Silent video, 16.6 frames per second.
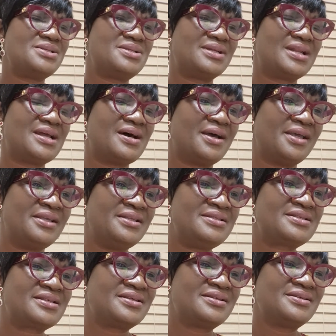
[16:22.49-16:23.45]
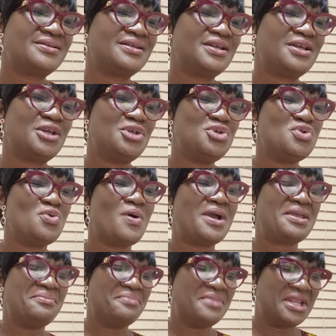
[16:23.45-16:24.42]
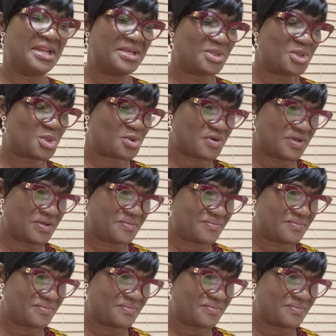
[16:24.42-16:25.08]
tonight. You are in ministry.